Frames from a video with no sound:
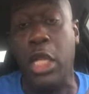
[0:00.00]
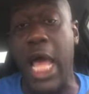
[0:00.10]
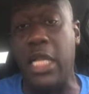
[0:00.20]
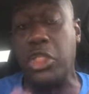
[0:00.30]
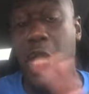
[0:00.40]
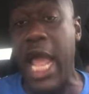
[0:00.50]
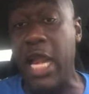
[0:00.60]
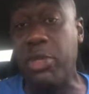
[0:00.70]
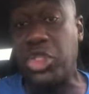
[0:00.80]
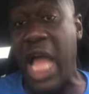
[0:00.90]
Let us lay
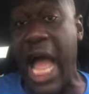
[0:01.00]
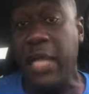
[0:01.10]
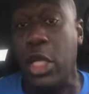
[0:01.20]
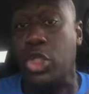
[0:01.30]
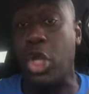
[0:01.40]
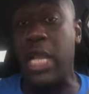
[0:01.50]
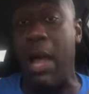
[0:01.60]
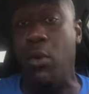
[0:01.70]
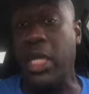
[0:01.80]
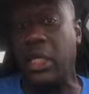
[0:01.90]
them aside so
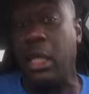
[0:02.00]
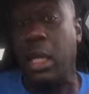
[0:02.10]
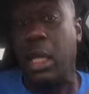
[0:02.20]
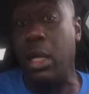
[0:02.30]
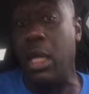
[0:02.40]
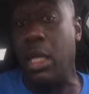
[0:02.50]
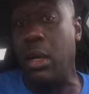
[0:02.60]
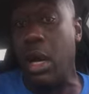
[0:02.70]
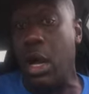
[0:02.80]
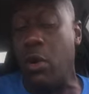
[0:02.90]
that we could
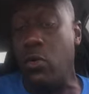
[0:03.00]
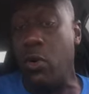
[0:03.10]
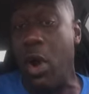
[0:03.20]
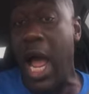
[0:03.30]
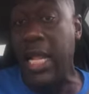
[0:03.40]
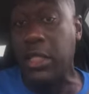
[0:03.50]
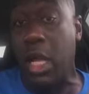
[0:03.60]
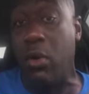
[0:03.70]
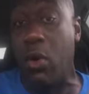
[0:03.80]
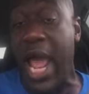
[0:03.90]
run
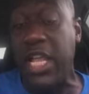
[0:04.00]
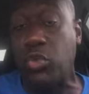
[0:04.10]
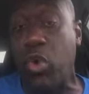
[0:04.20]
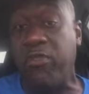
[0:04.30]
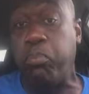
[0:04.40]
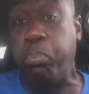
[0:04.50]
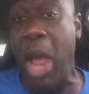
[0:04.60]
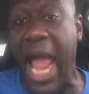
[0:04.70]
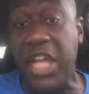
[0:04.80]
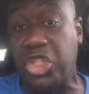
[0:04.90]
a race with
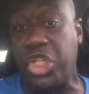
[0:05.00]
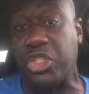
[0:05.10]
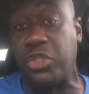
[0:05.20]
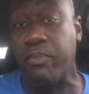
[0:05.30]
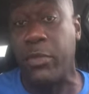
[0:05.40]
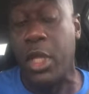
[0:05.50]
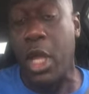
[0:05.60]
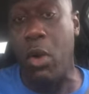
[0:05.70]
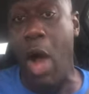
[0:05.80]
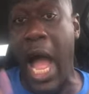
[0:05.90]
patience.
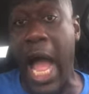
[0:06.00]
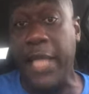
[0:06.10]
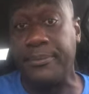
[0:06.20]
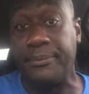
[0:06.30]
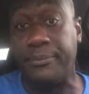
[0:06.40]
And why?